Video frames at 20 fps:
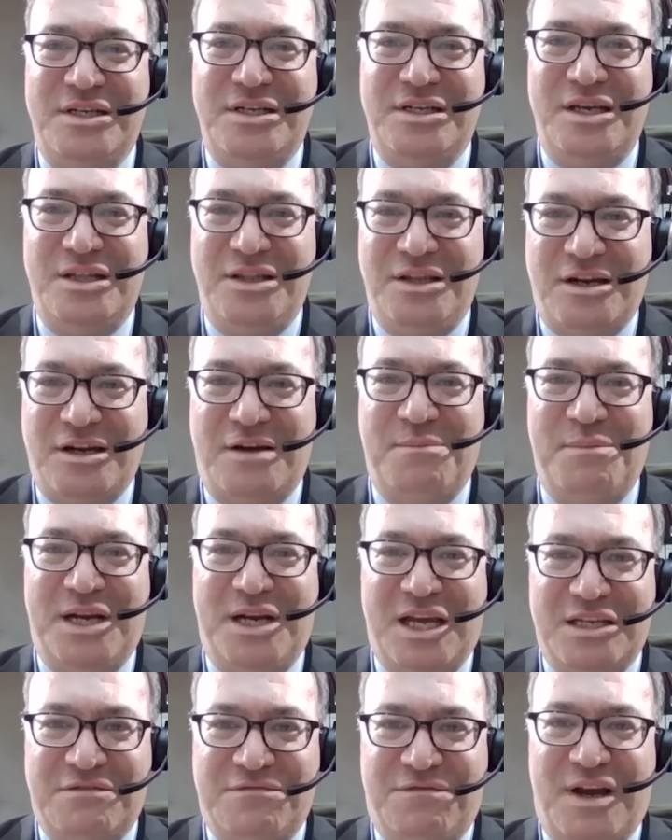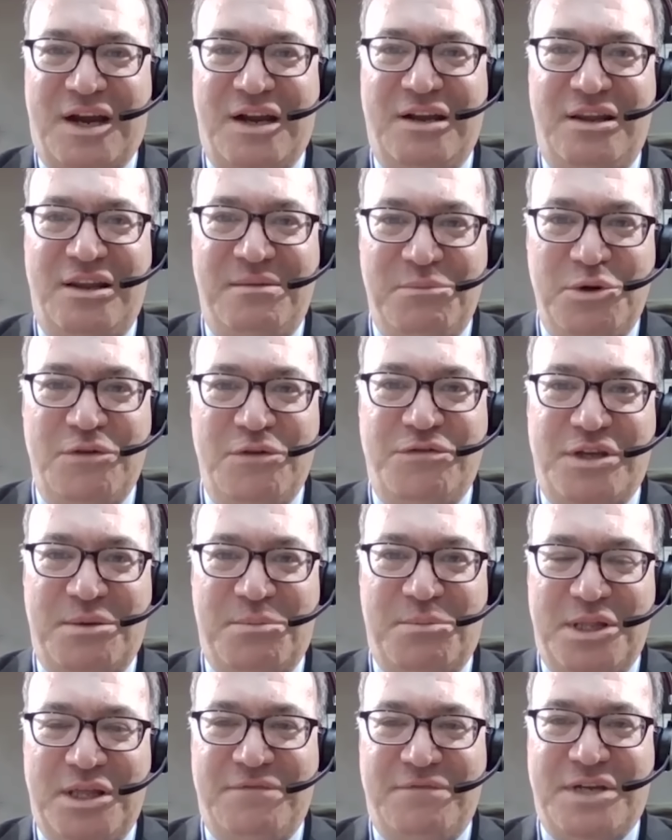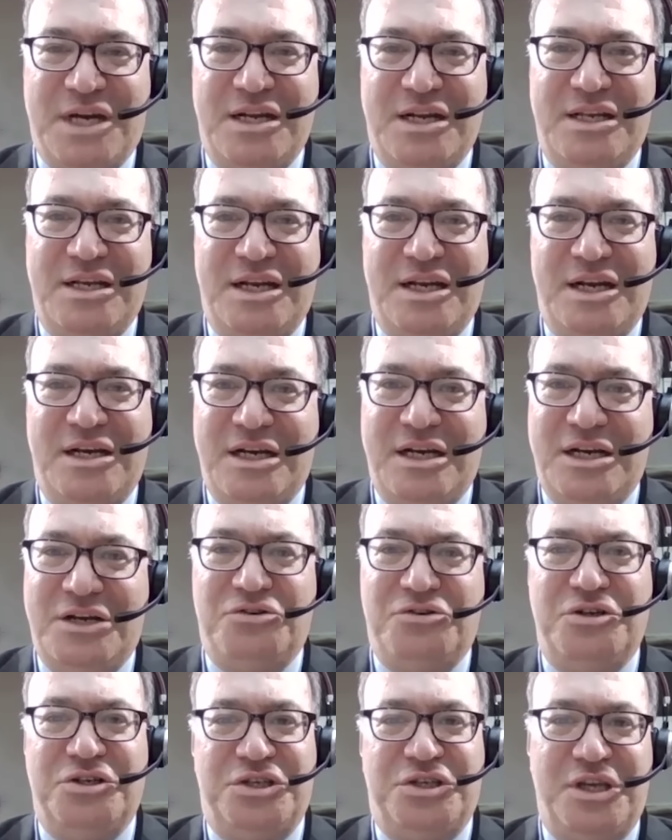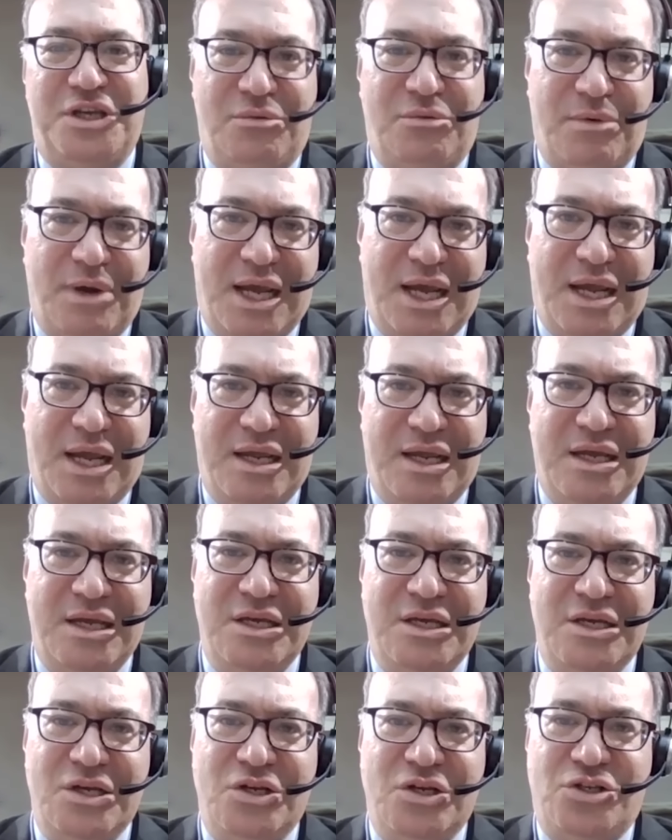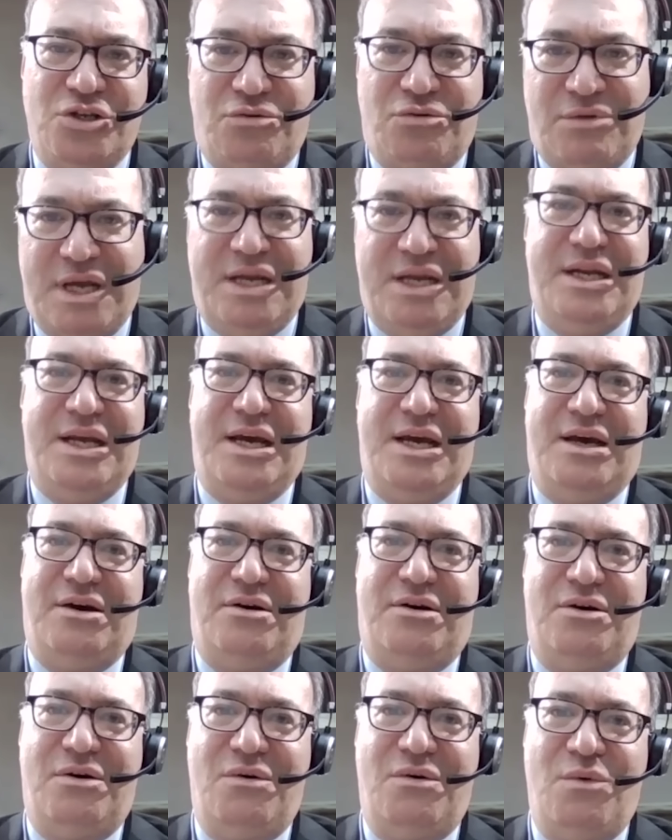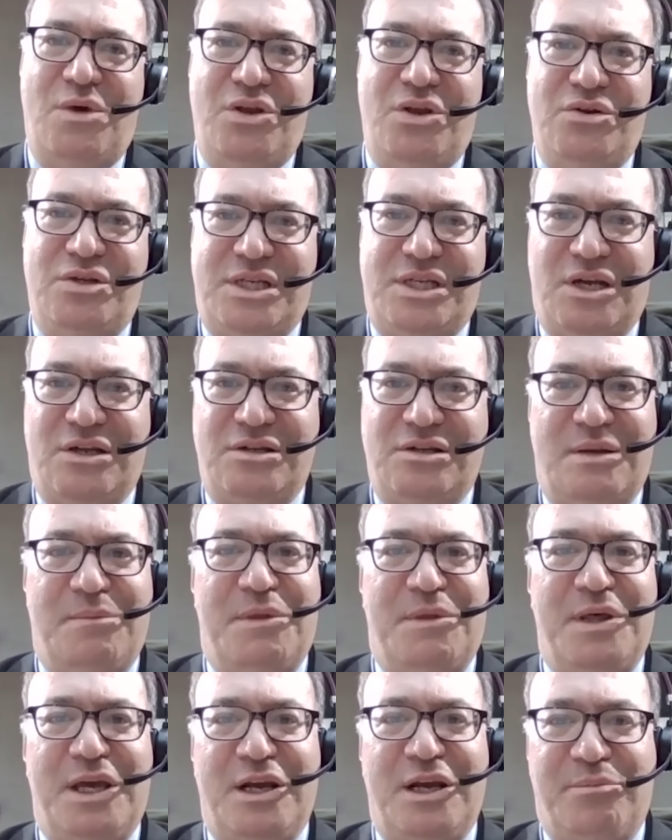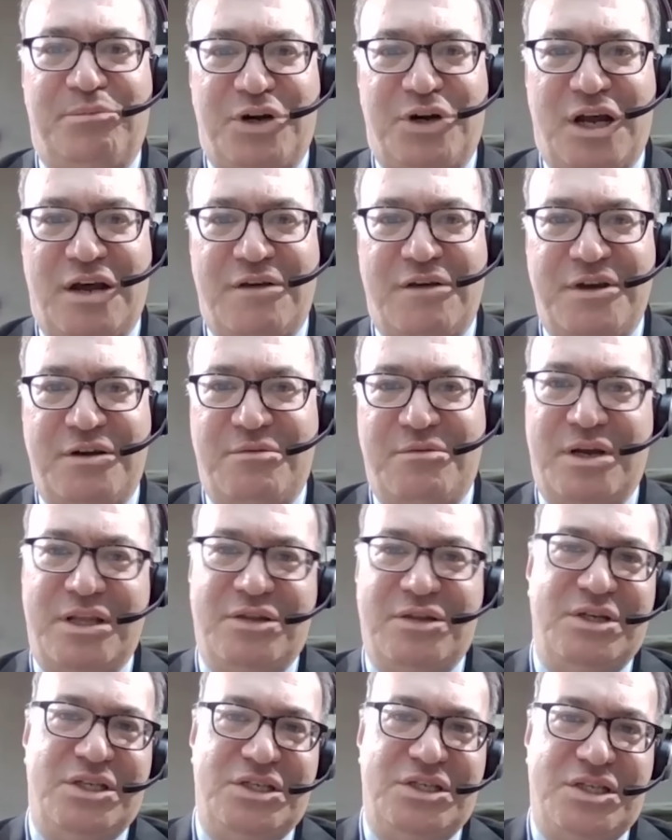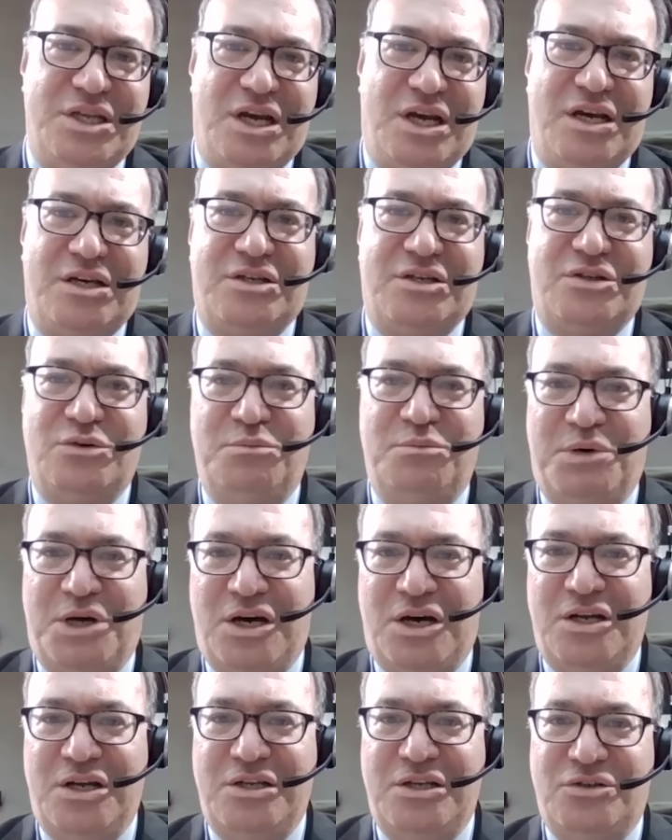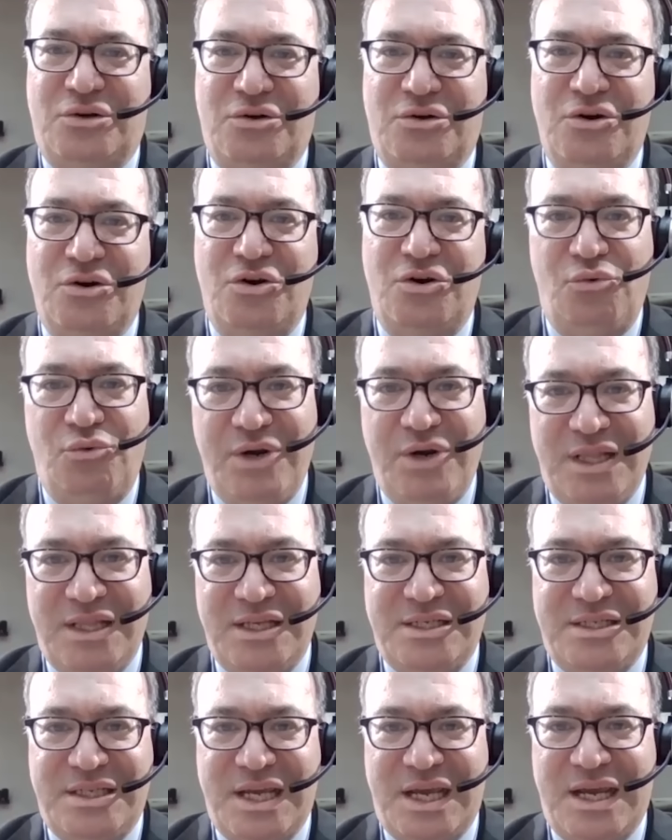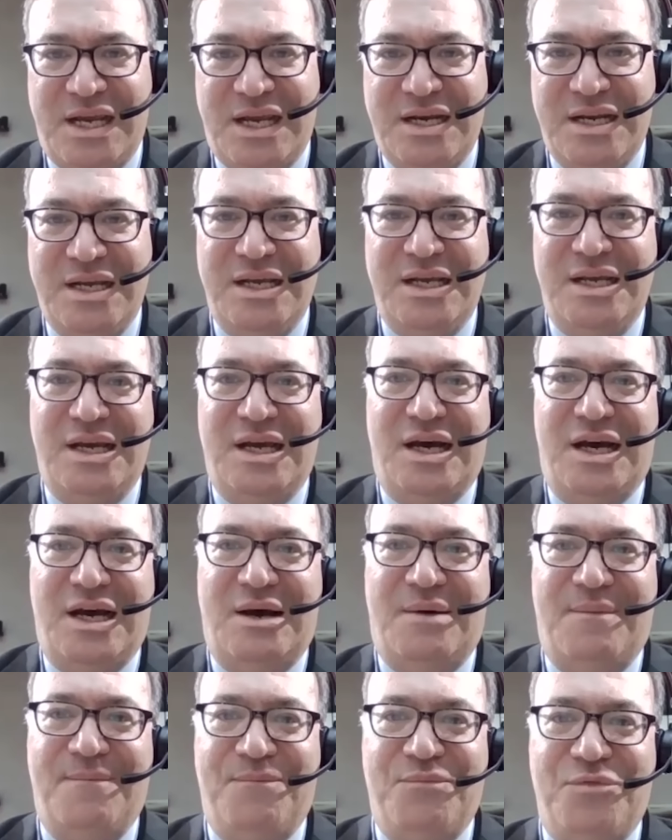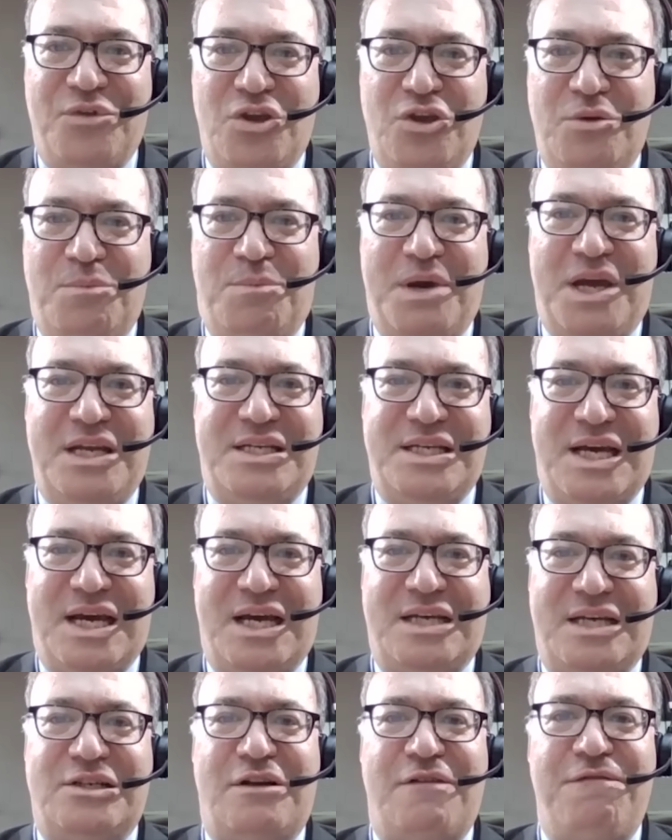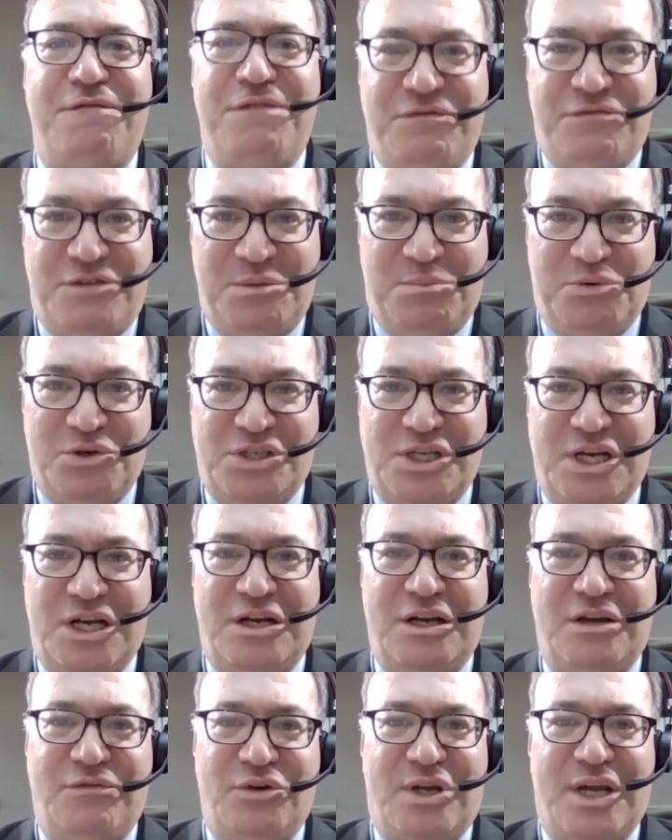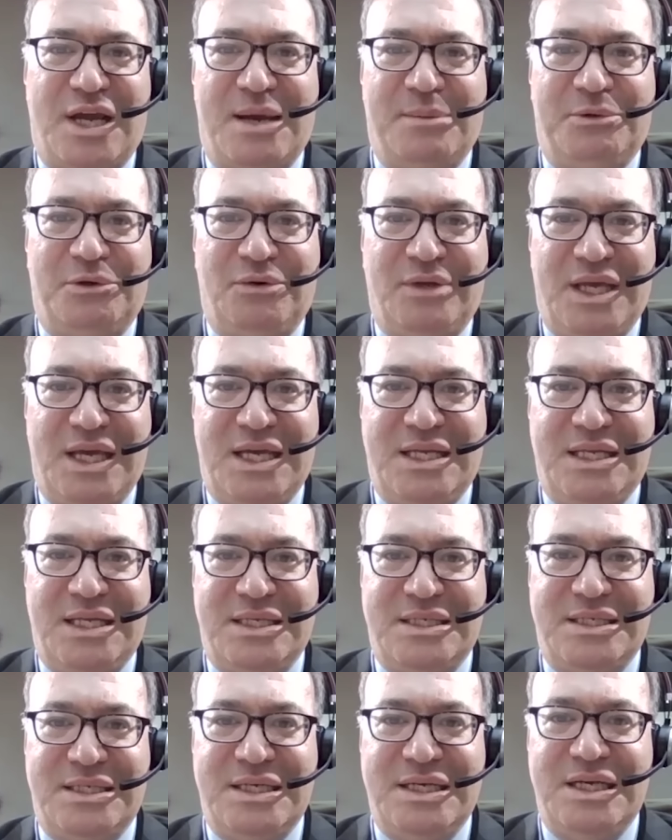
and the government has finally moved it, but they've done it in an interesting way. So right now, when you sell something at a profit, whether it's stocks or bonds or real estate, um, you pay tax on 50% of your capital gains.